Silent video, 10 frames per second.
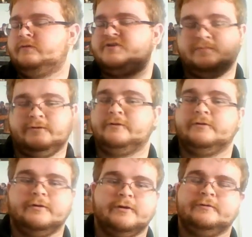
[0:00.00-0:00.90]
spoiler
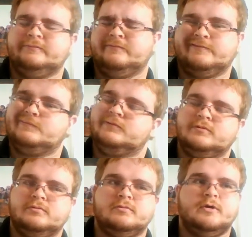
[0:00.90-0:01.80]
alert,
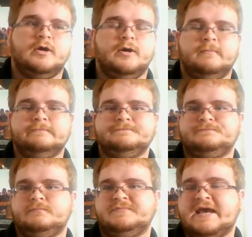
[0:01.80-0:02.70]

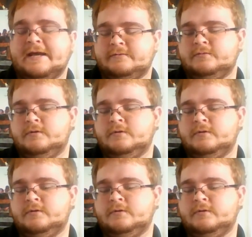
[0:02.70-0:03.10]
that